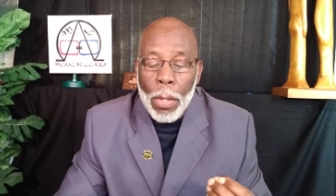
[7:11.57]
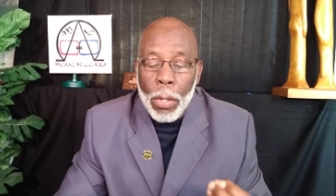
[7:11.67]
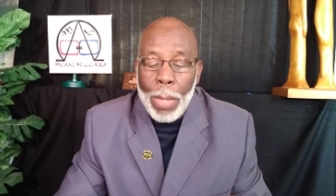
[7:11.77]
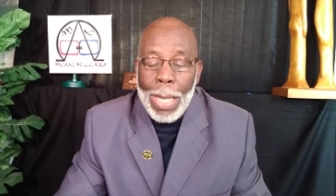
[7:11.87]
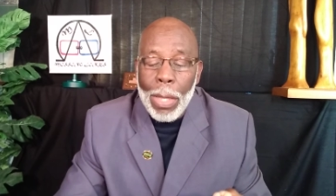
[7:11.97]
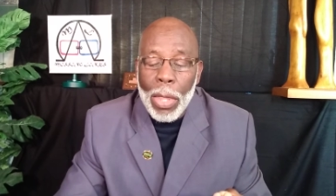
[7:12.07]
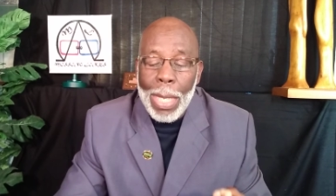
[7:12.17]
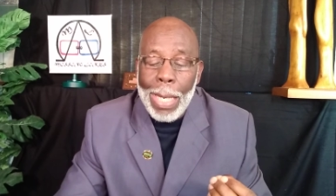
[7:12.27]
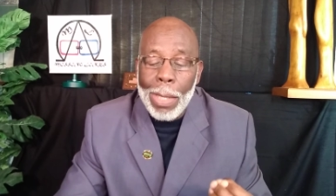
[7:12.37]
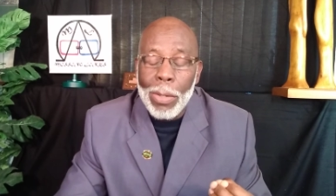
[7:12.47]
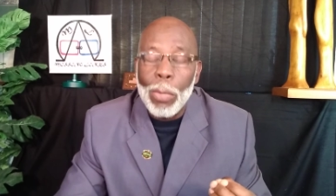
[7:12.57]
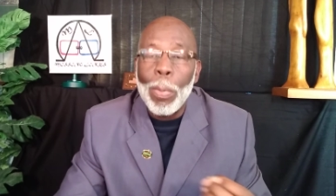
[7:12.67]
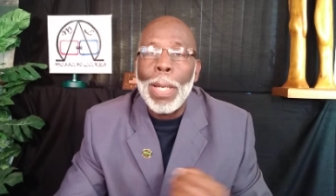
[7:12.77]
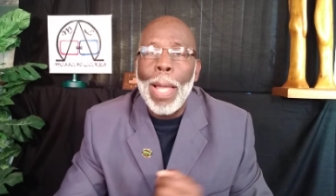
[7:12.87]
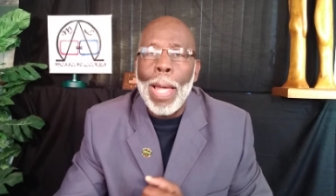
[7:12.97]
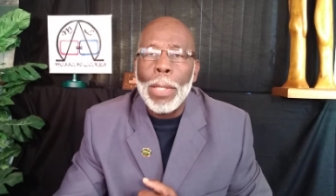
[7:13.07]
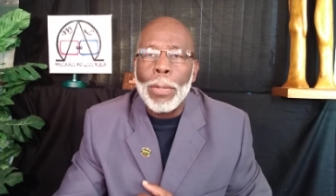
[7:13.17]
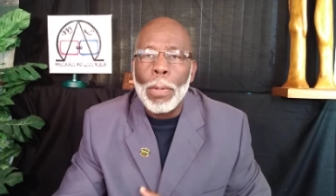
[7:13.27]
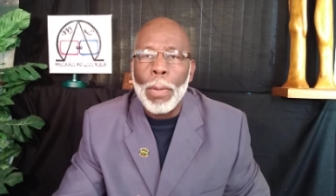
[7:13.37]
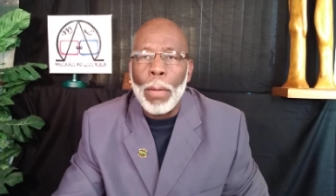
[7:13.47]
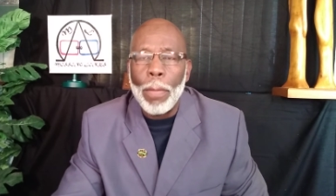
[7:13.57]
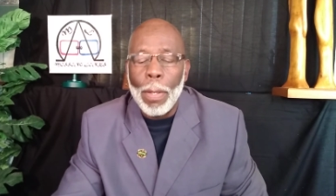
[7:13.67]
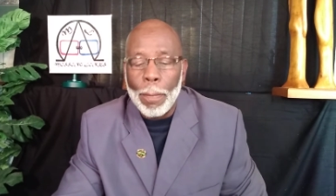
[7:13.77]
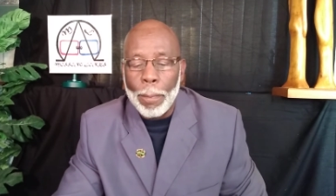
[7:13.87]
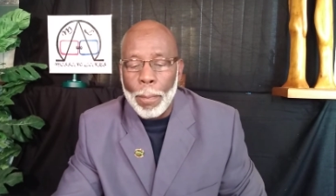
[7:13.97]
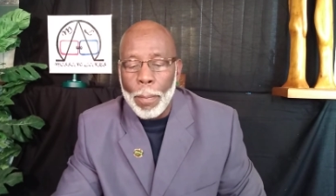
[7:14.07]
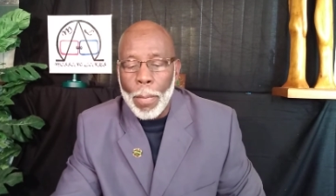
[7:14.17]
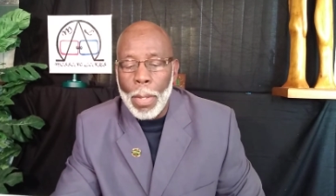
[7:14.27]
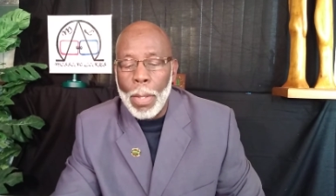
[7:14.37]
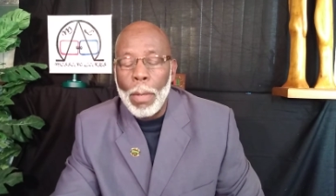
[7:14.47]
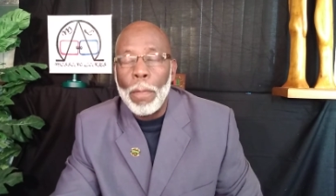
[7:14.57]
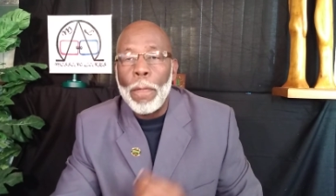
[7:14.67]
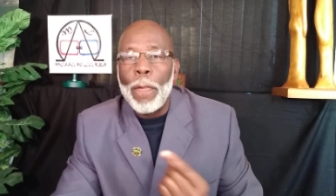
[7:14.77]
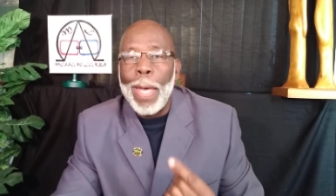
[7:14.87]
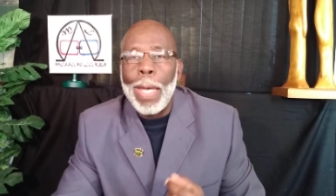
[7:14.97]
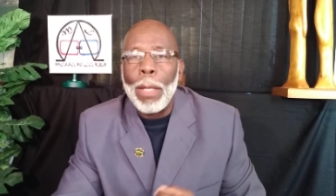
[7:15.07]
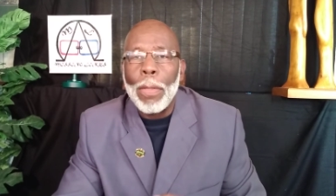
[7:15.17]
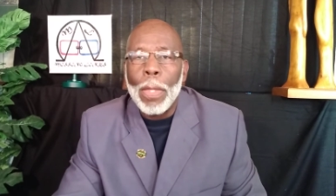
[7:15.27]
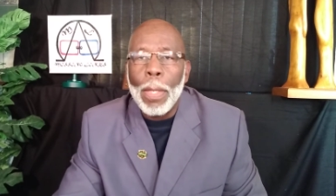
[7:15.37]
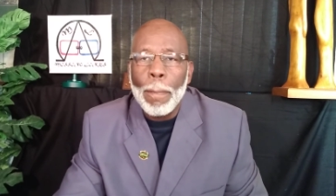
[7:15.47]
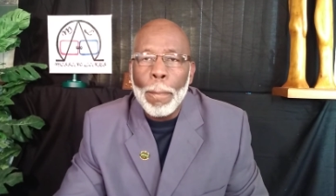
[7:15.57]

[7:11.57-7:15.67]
3 things will last forever: faith,